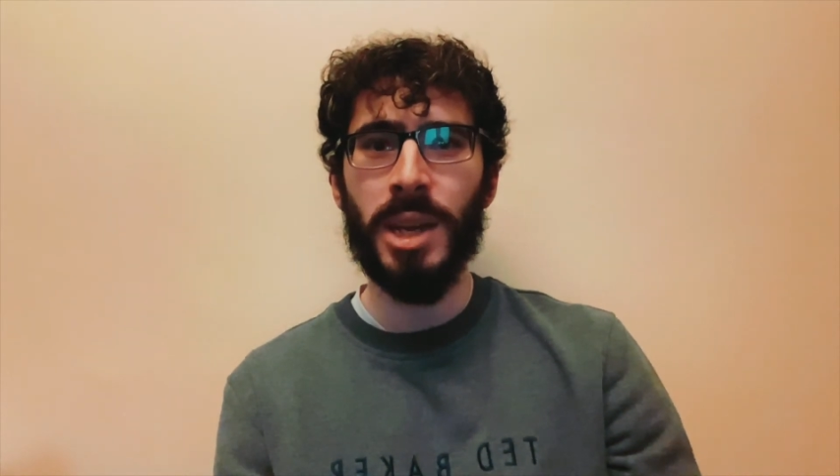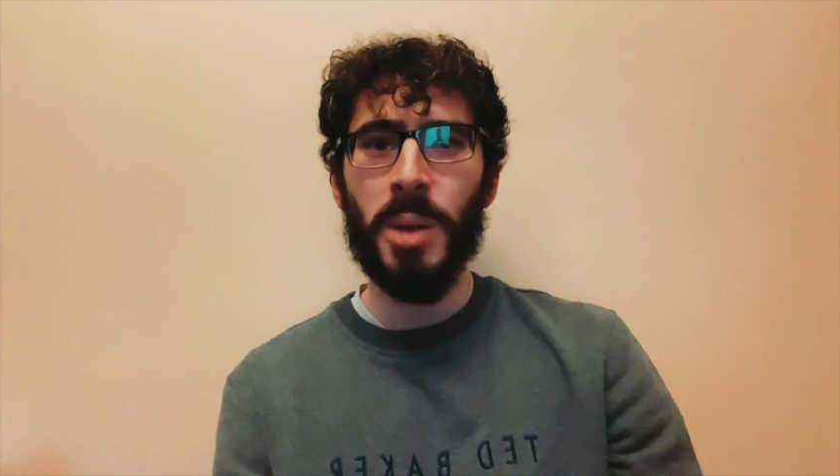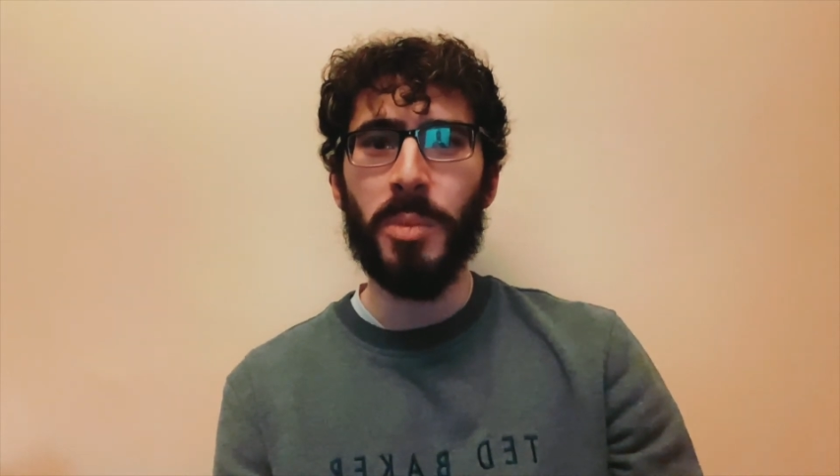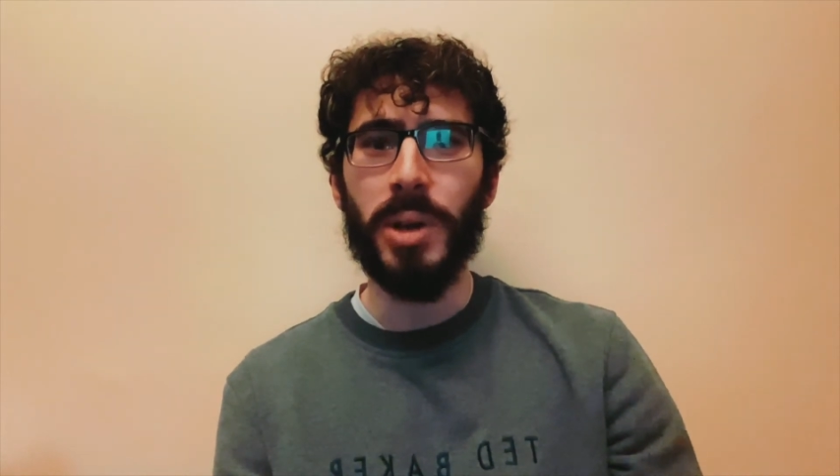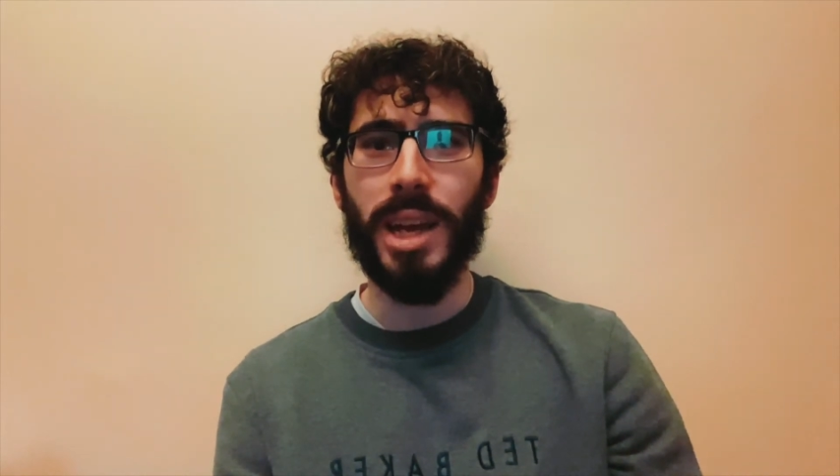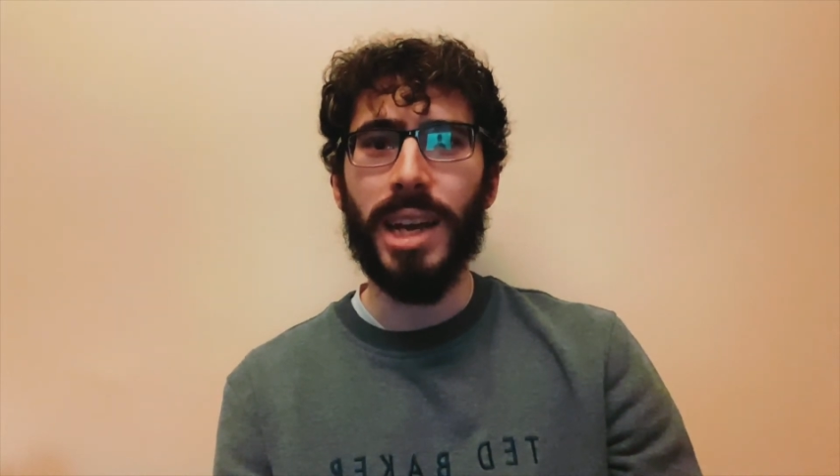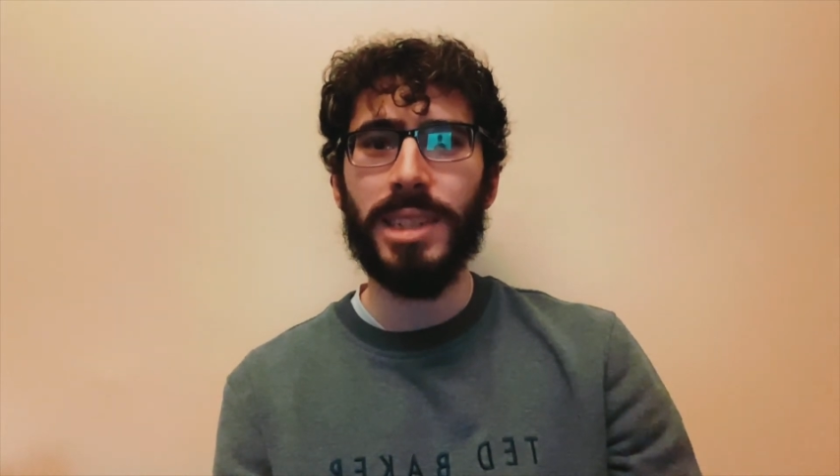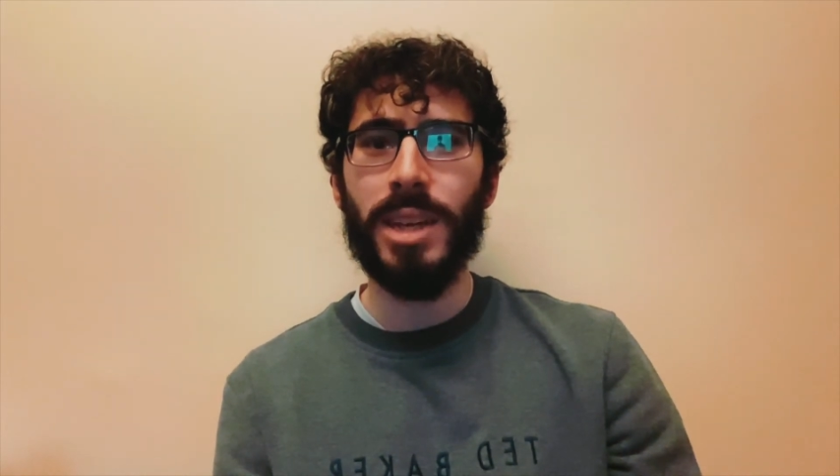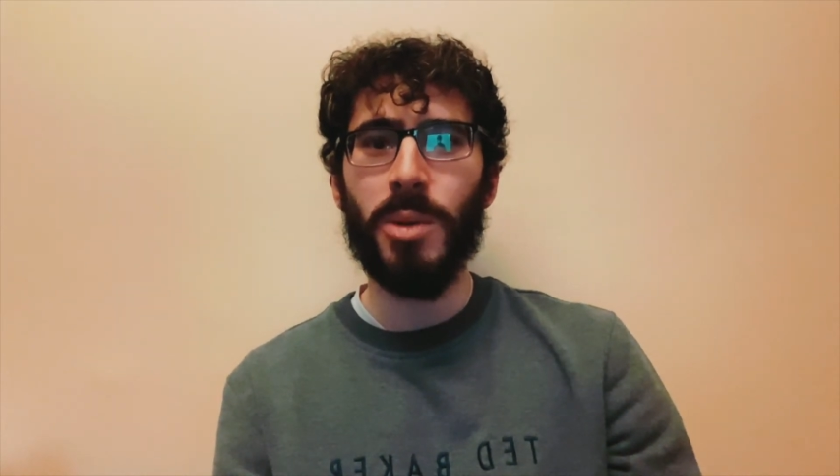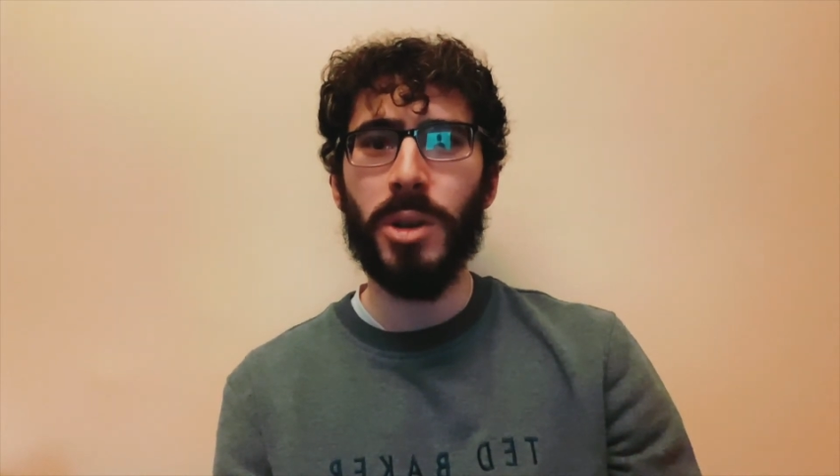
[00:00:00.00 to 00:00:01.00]
but as I
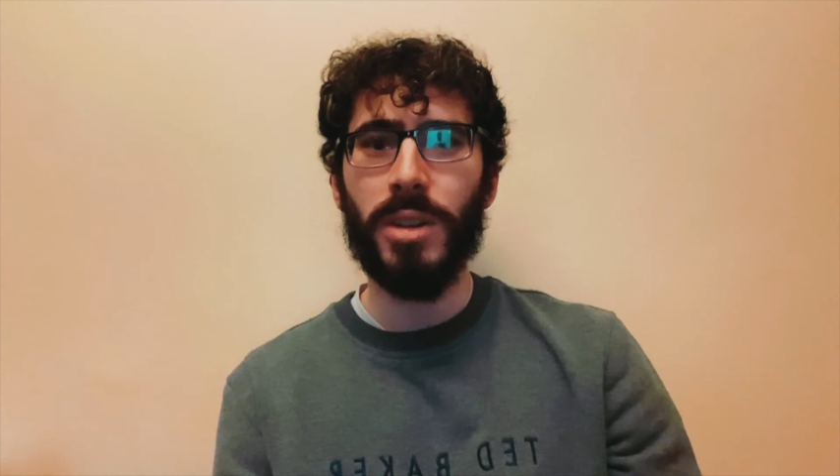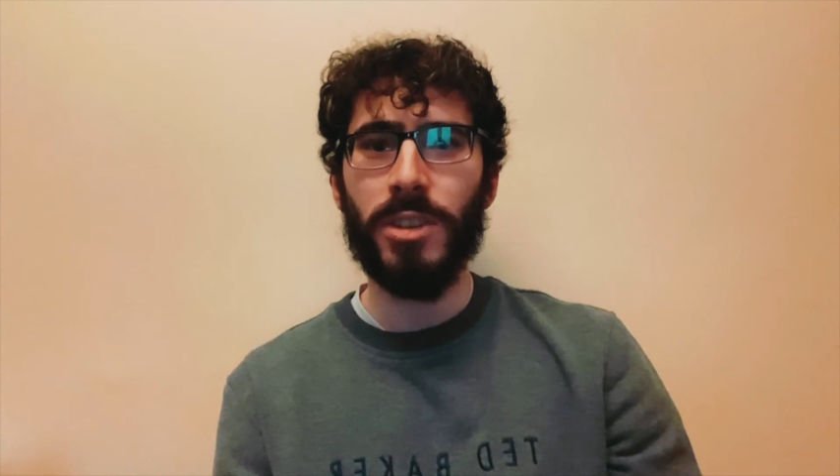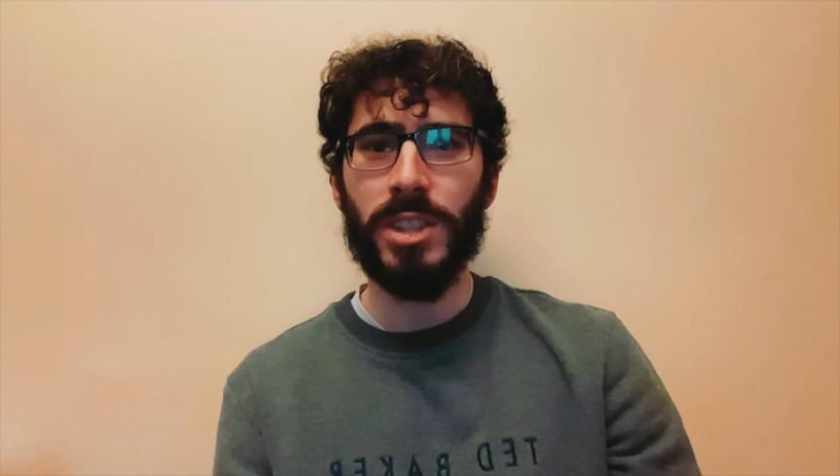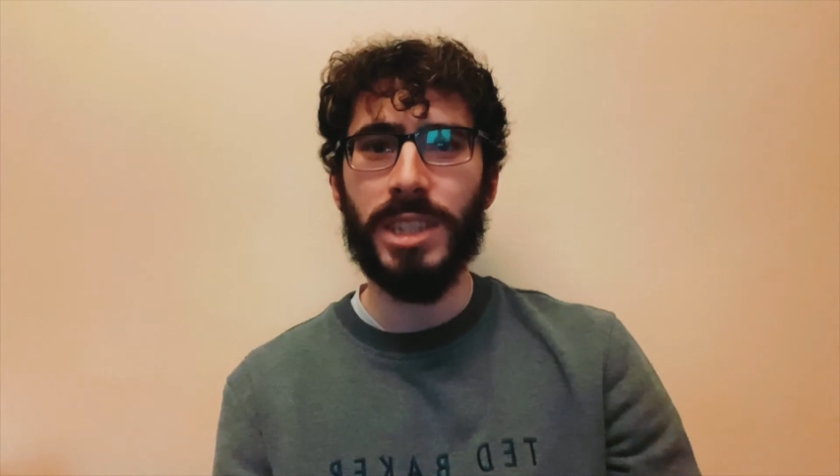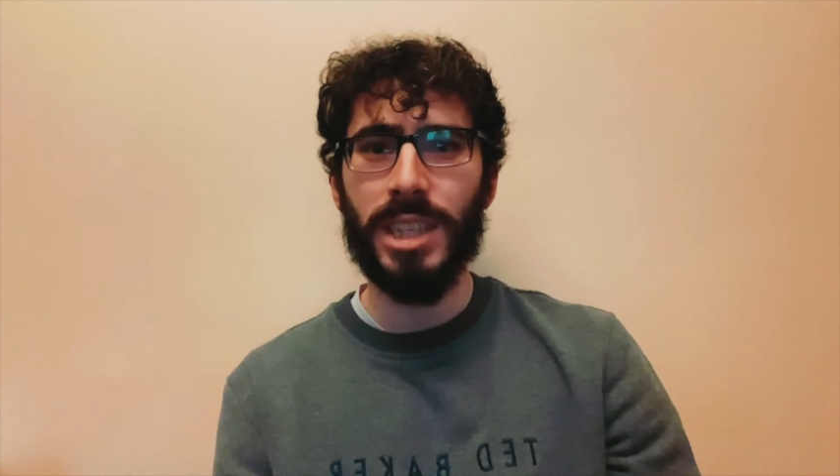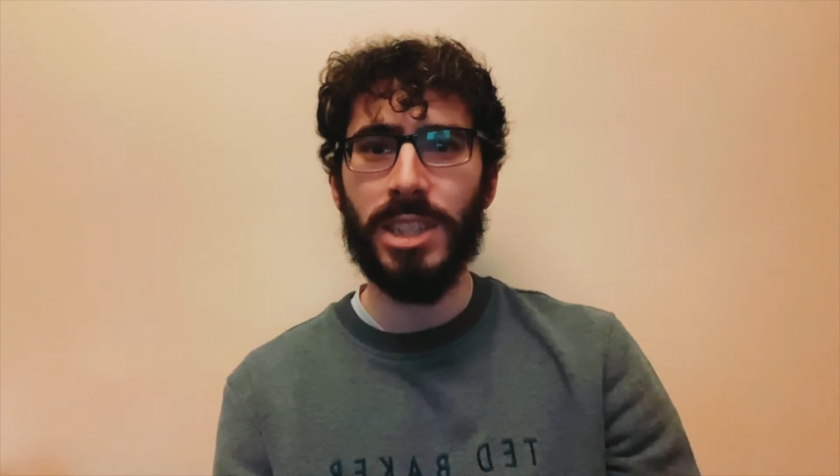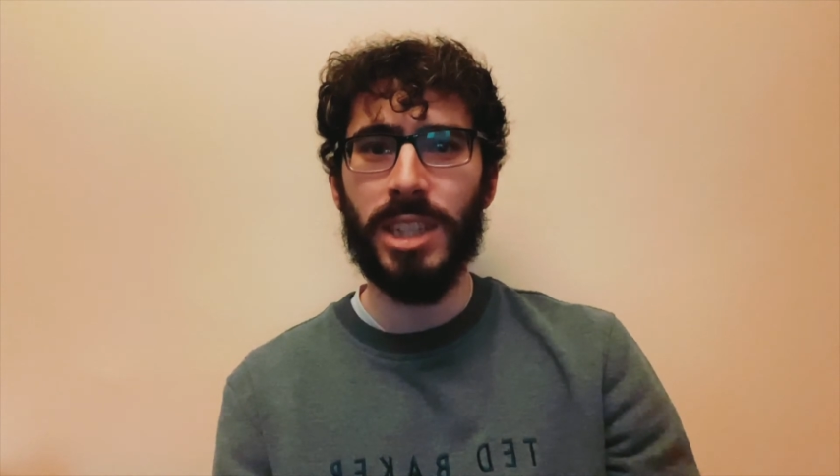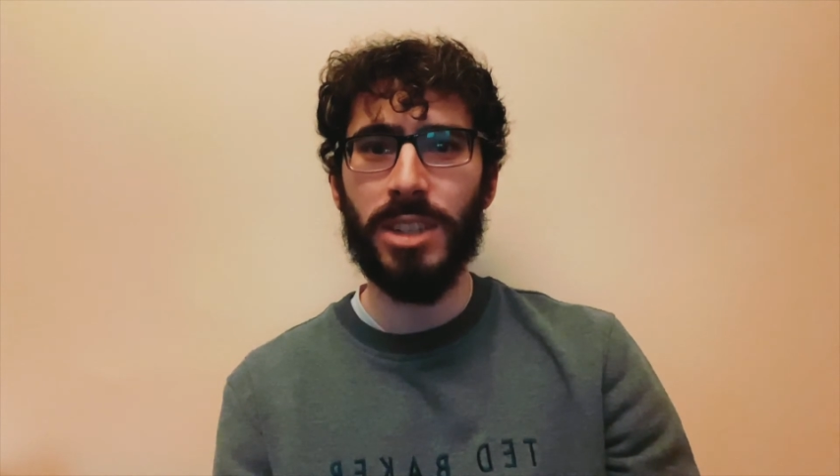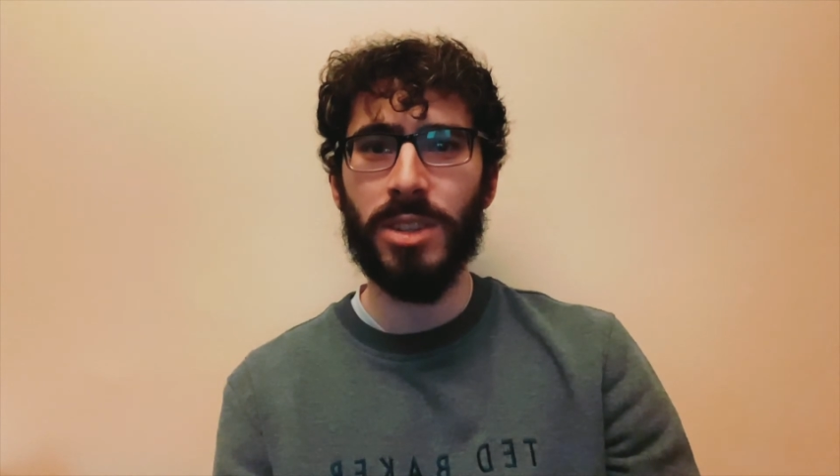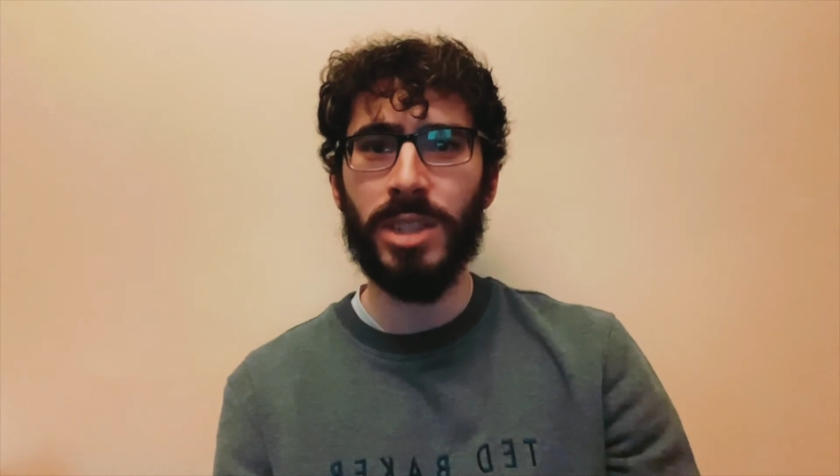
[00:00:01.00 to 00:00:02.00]
worked for six years